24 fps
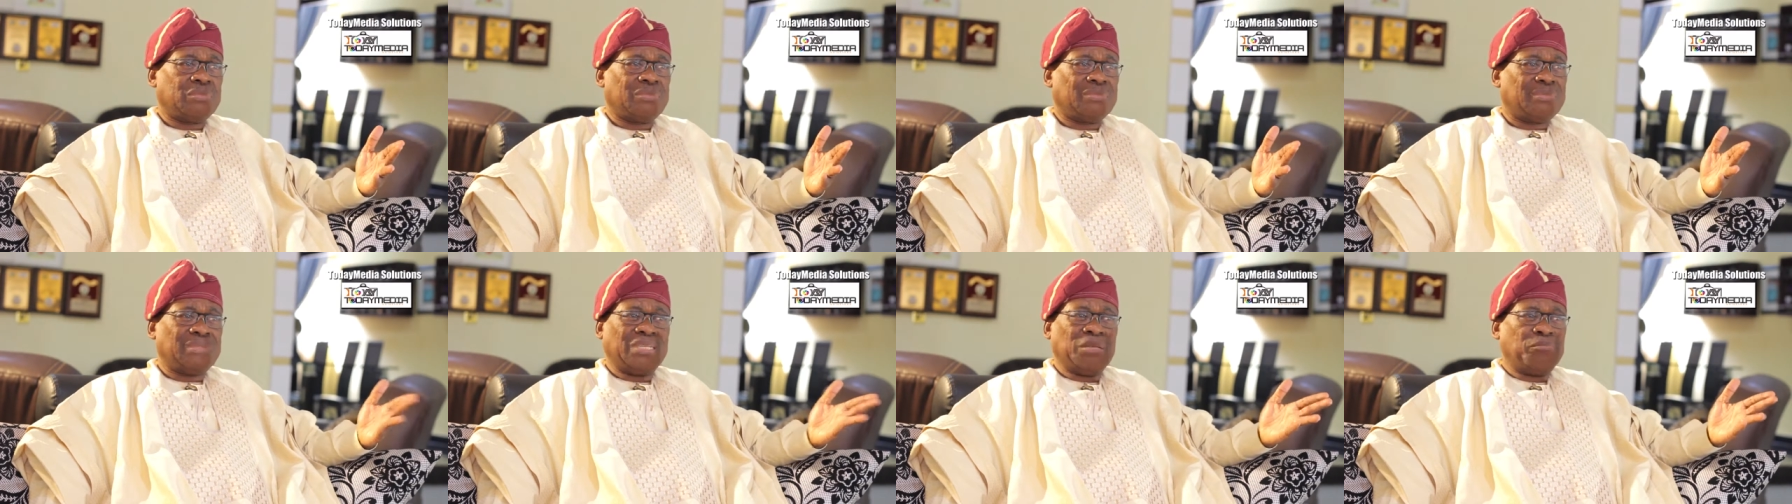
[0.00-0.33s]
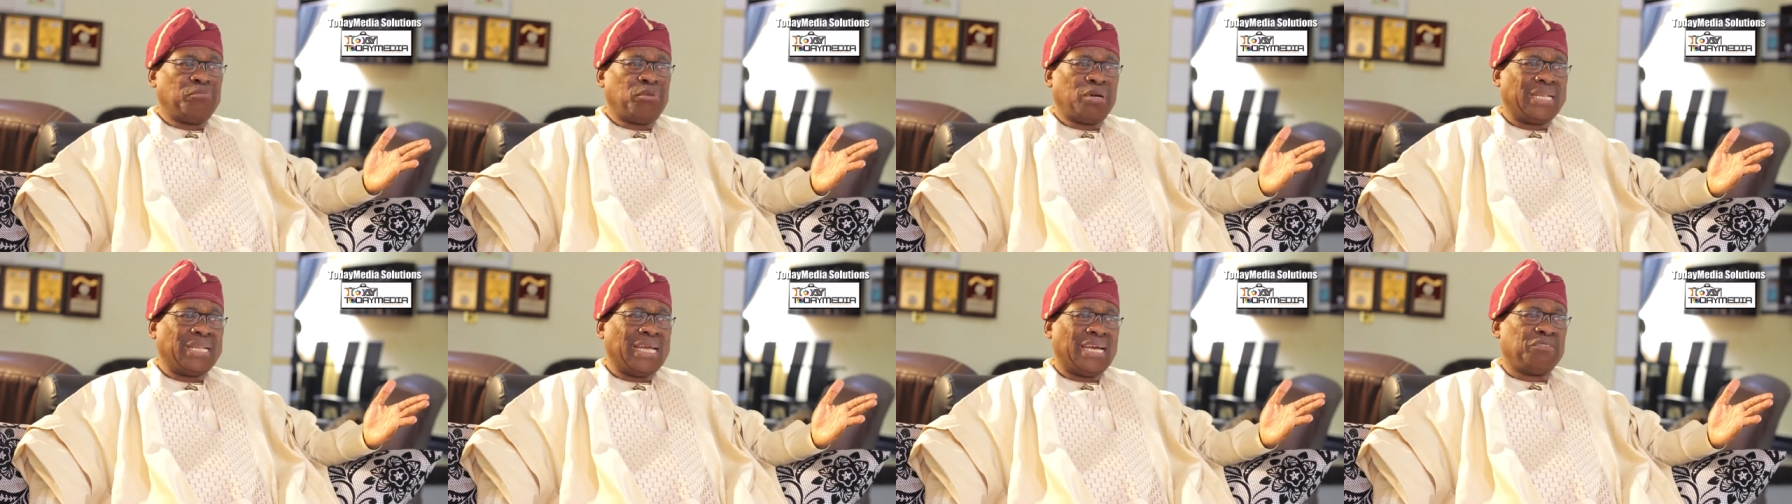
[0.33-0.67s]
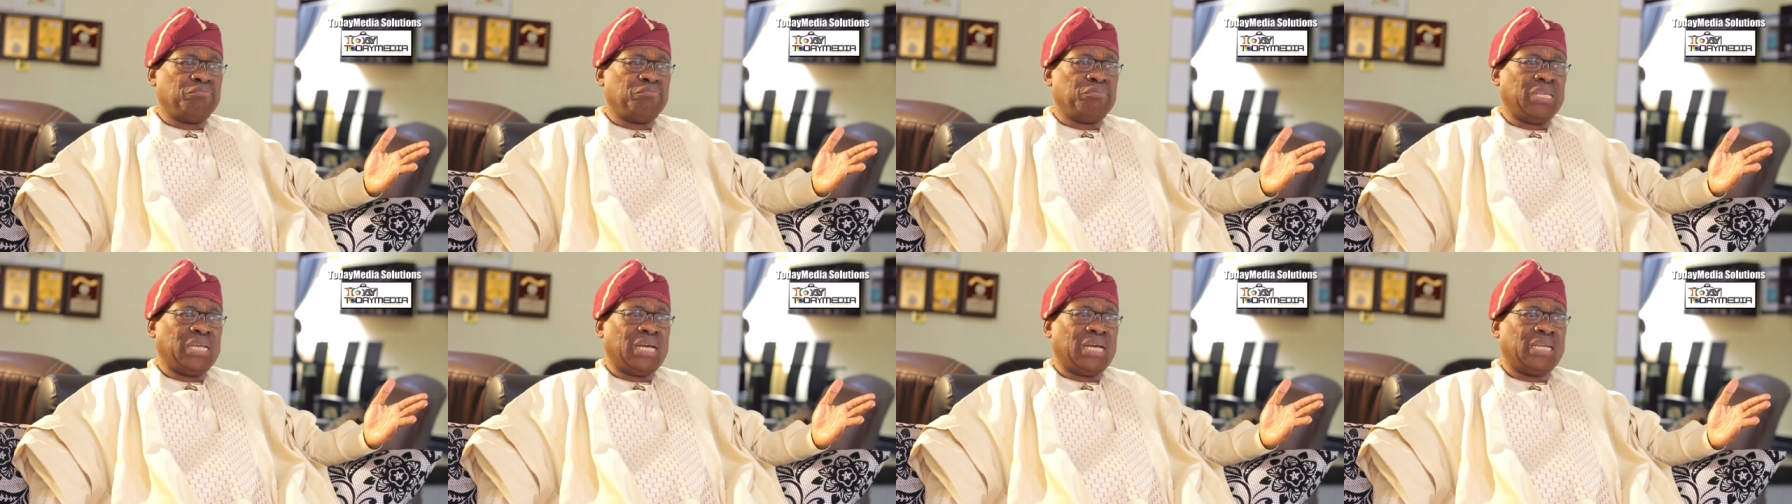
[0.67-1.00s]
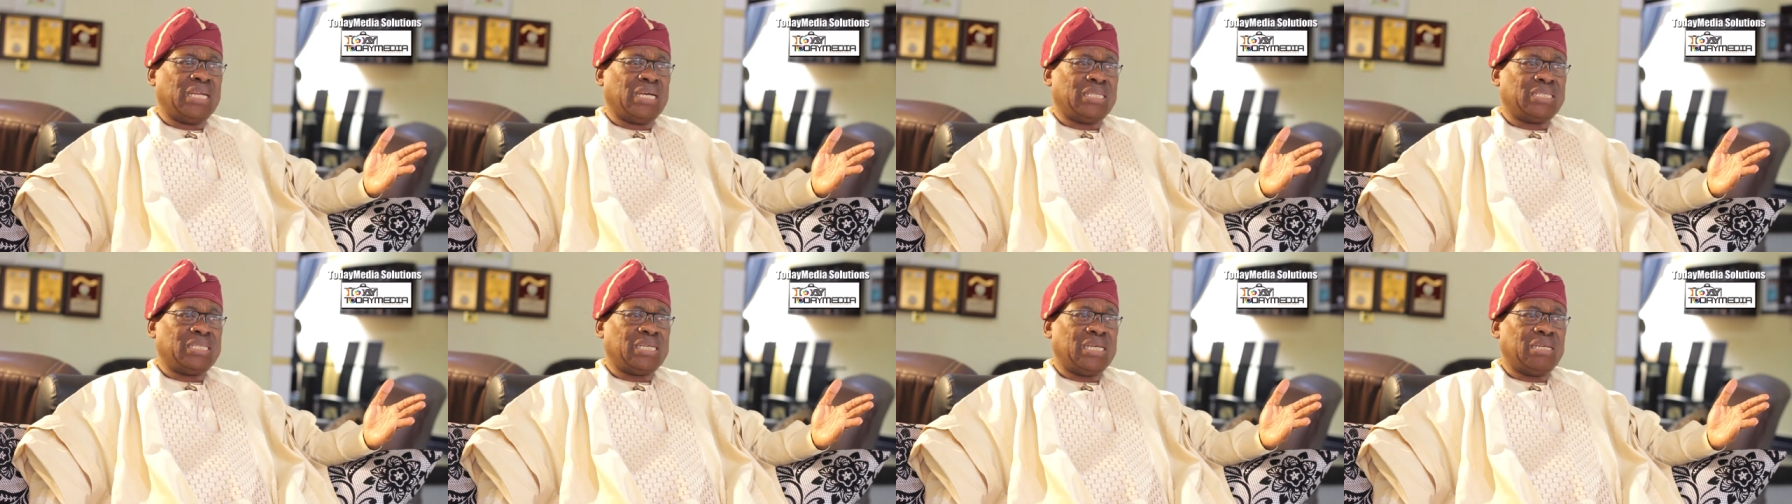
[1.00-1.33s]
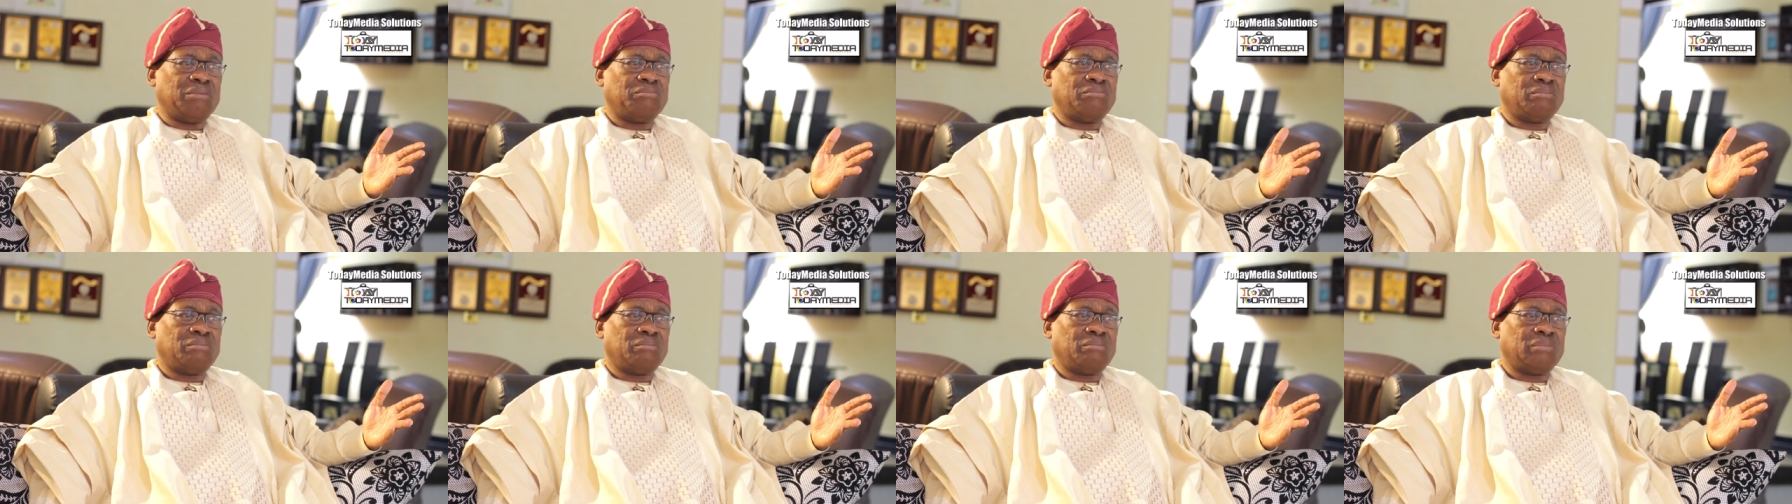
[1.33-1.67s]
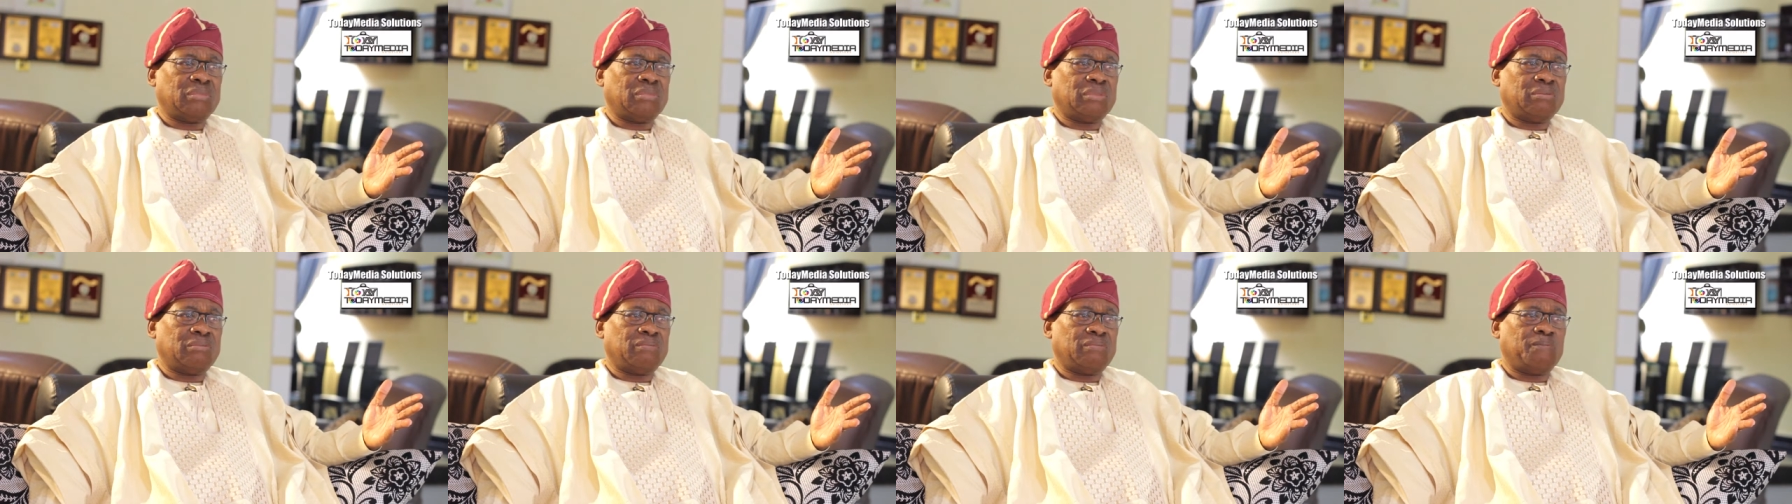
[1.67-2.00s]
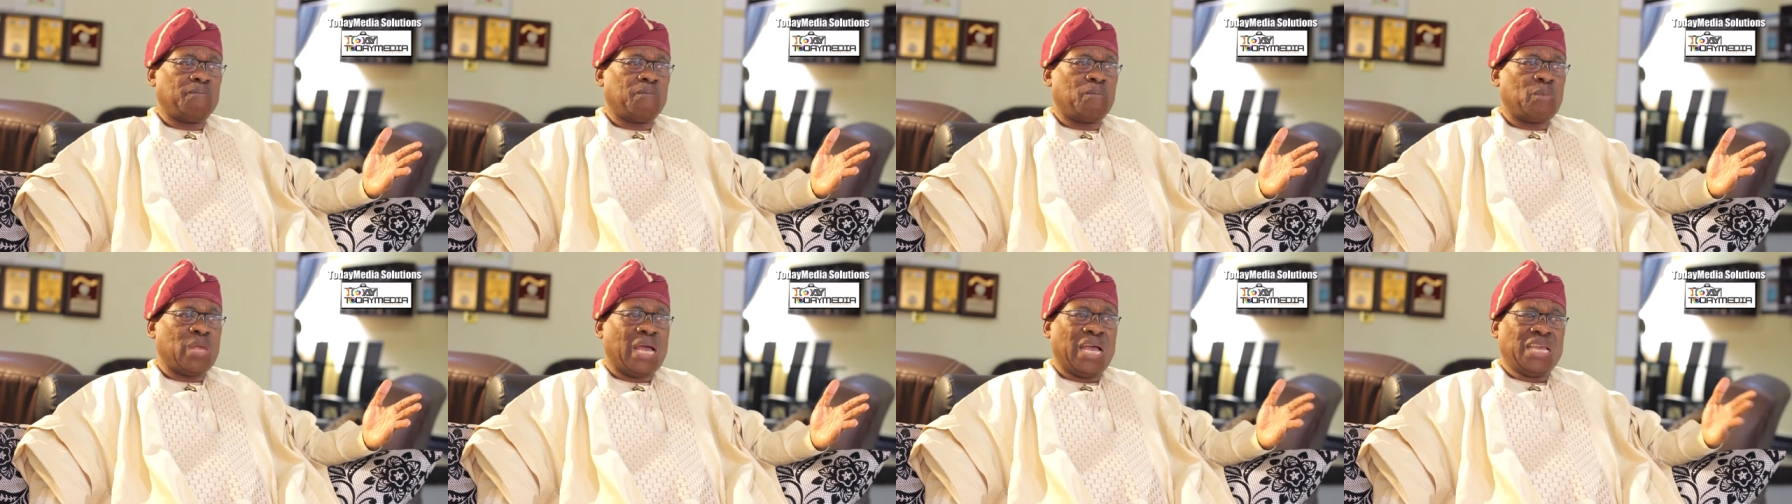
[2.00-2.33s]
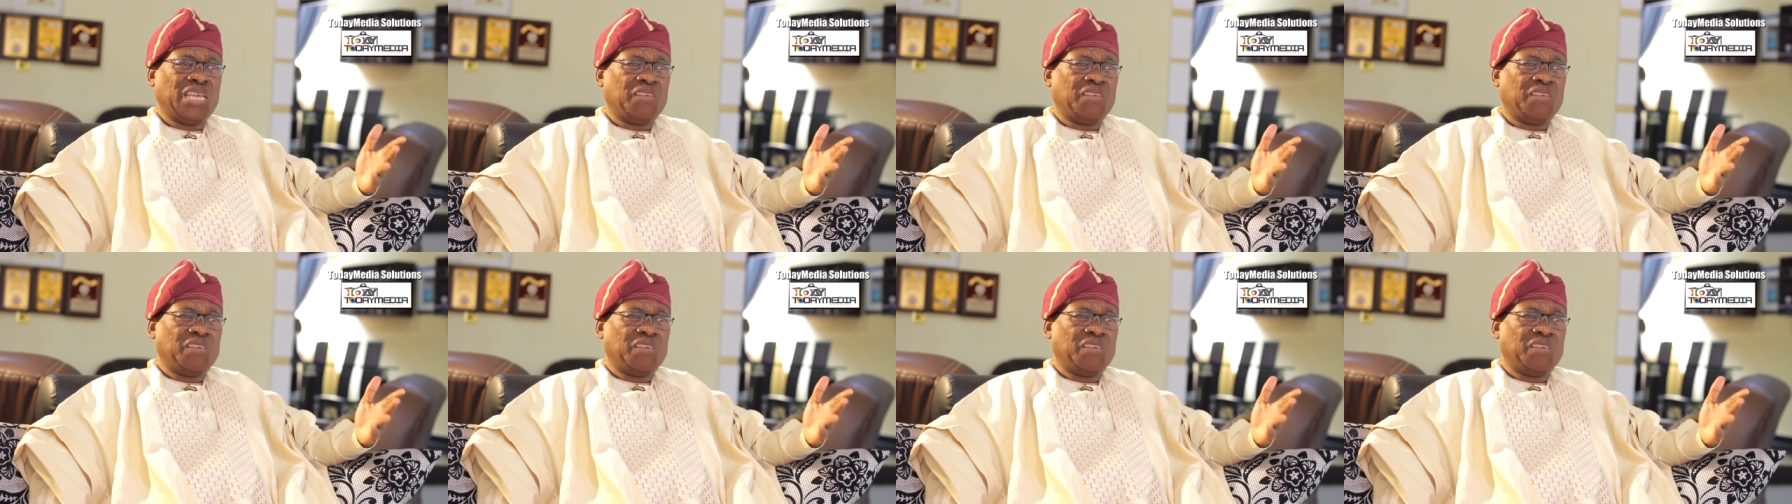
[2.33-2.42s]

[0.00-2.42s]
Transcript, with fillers: They bothered me at that time. I